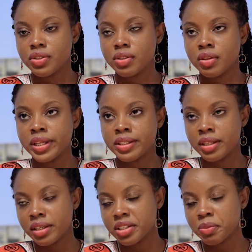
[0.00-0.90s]
There's an
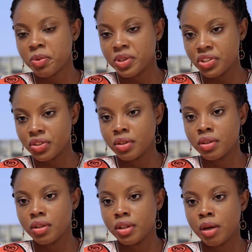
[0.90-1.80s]
expression
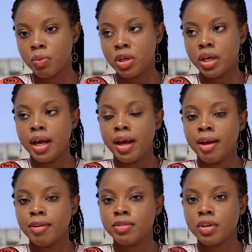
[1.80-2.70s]
that we
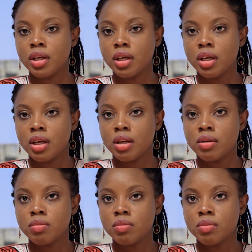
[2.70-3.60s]
have
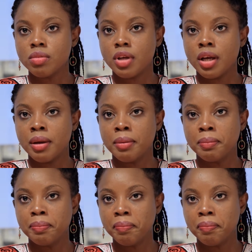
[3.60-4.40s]
among